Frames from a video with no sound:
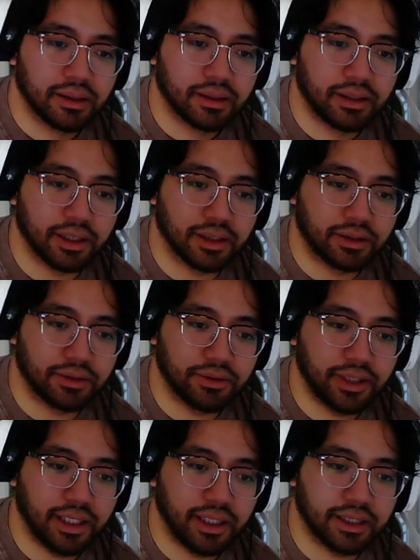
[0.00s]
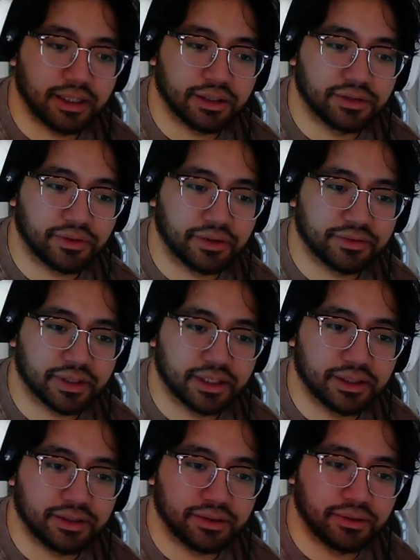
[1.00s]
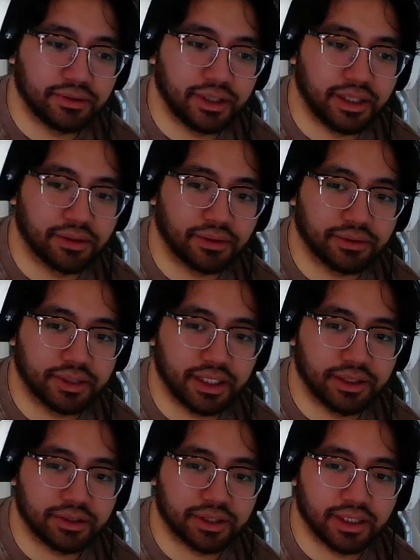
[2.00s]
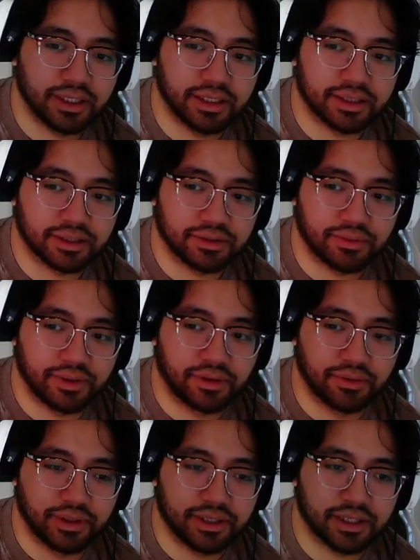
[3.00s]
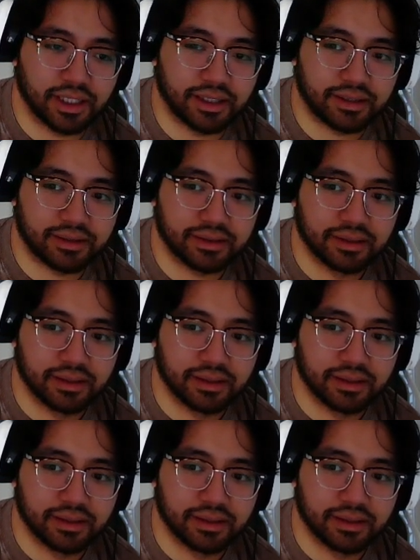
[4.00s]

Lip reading: Aguni. Digivolves into the old Ancient. It's gonna swing 3 checks.